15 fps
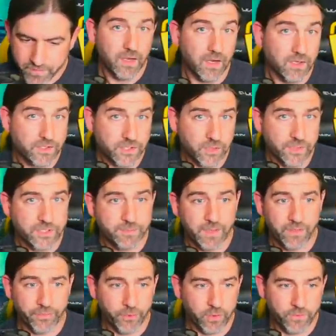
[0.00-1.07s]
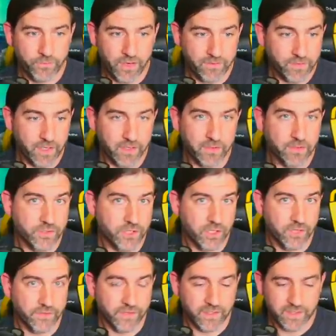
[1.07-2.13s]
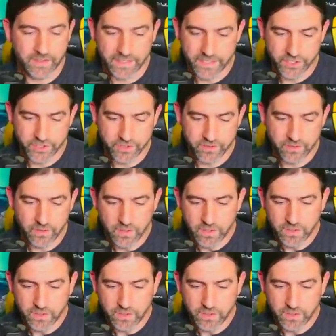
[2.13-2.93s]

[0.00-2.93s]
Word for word: Also, I spent $35 on the collection.